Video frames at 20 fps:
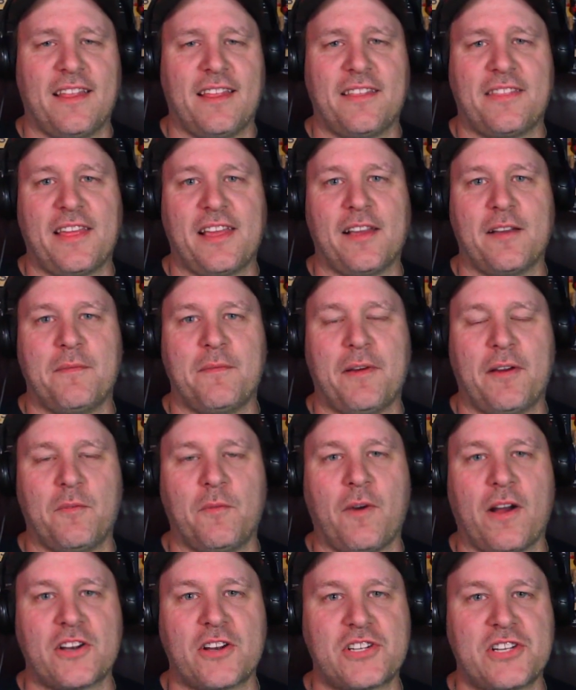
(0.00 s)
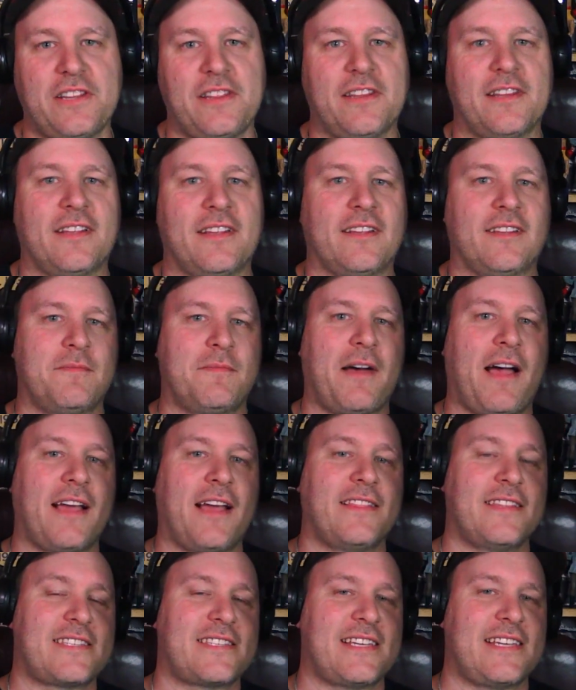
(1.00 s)
thing about watching the
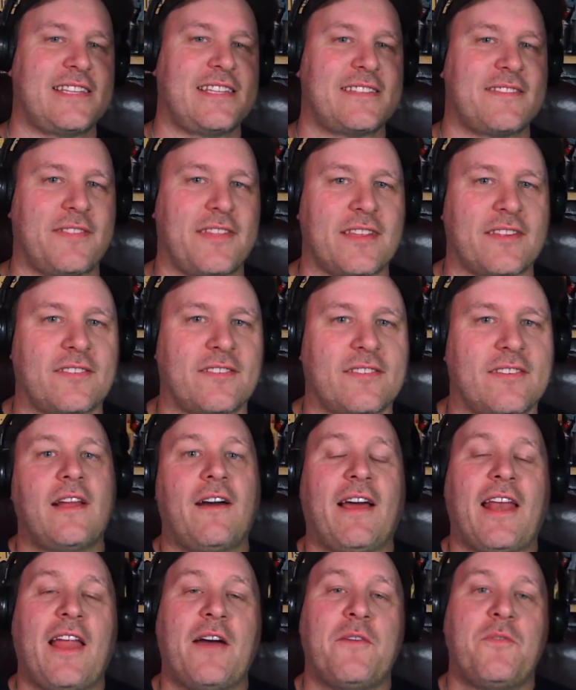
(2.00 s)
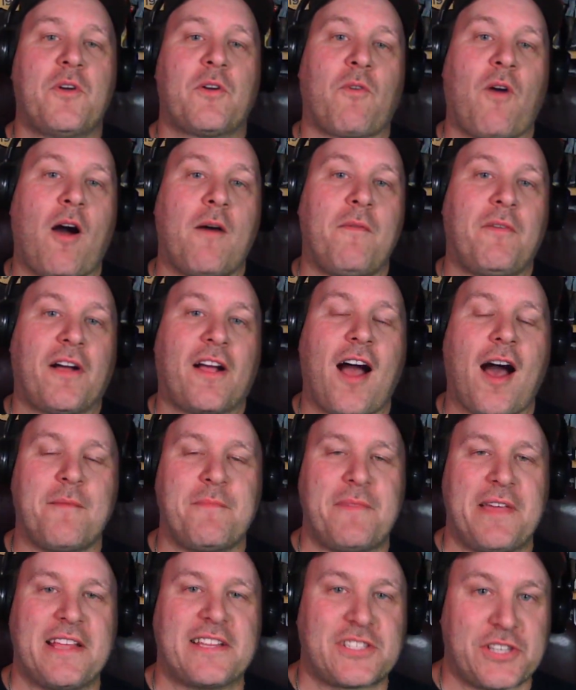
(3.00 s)
behind the scenes of this. Now, I love when
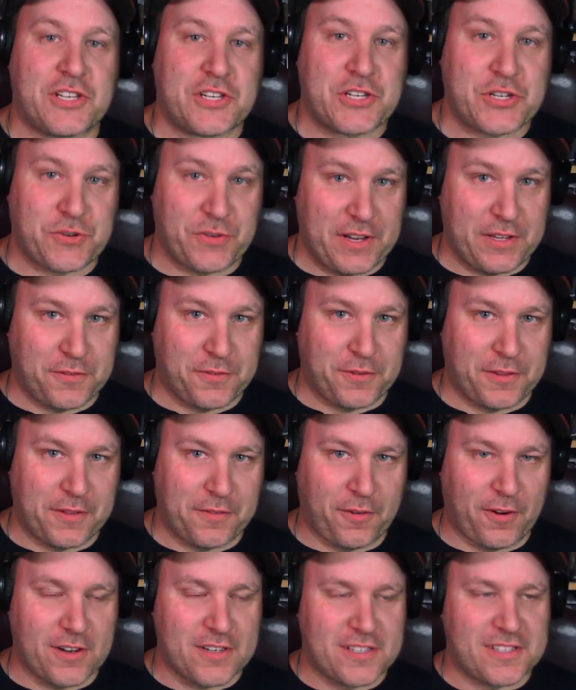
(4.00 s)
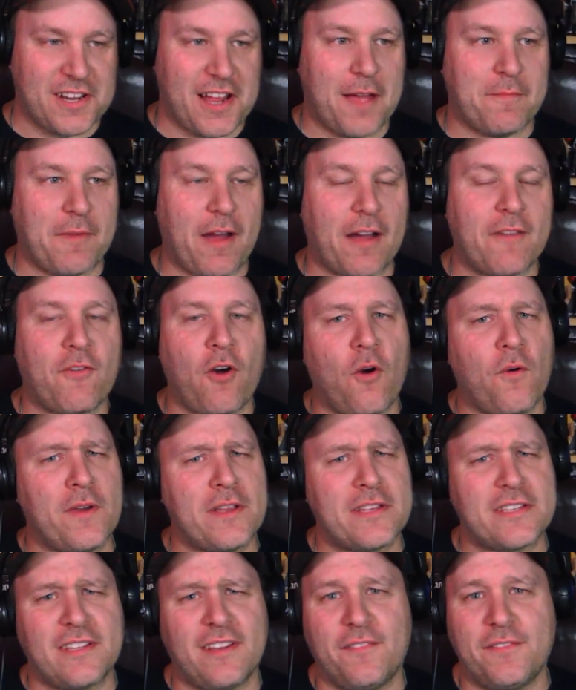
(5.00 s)
Robocop hits the streets for the first time. I've
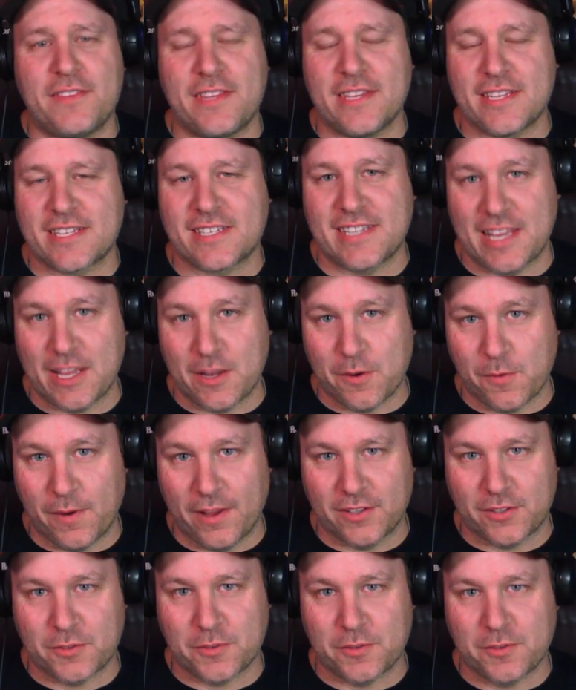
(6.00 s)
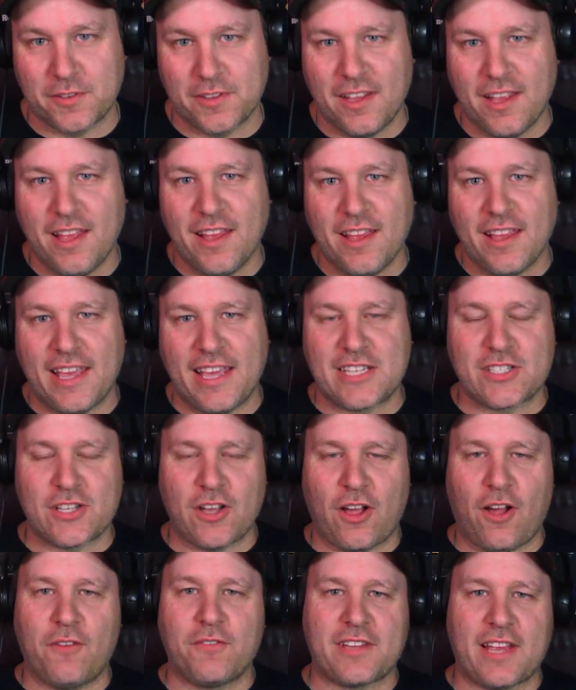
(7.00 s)
always loved this sequence. He
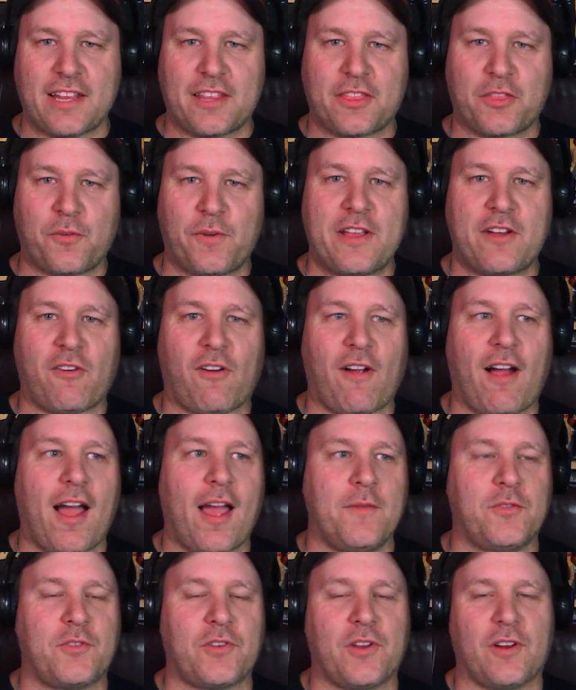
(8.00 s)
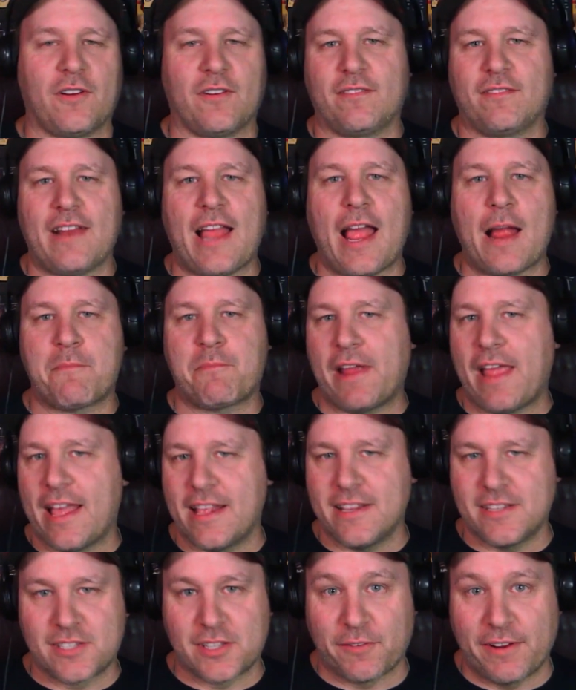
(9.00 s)
solves like three crimes or
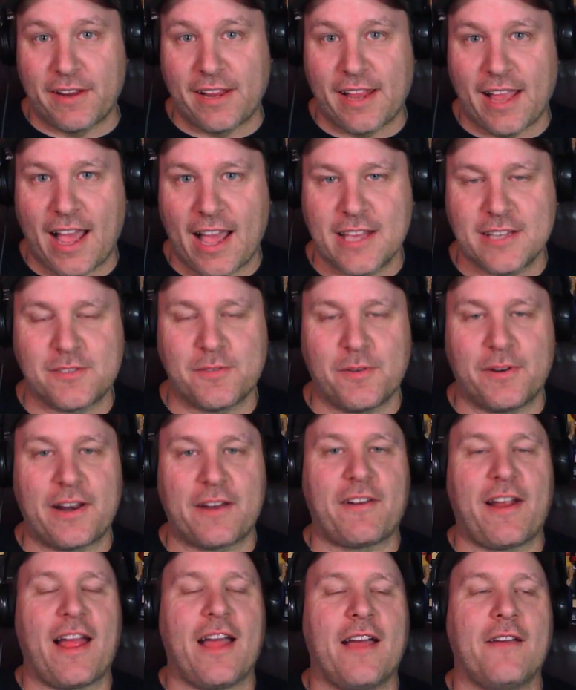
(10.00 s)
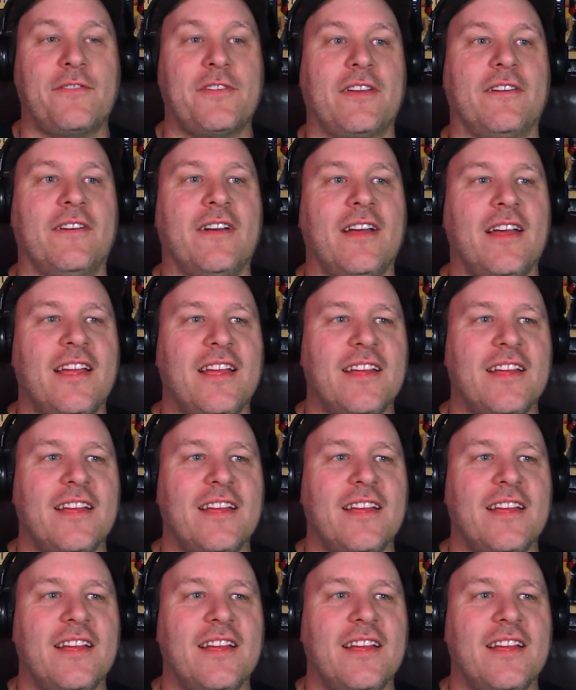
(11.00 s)
apprehends three guys, whatever have you.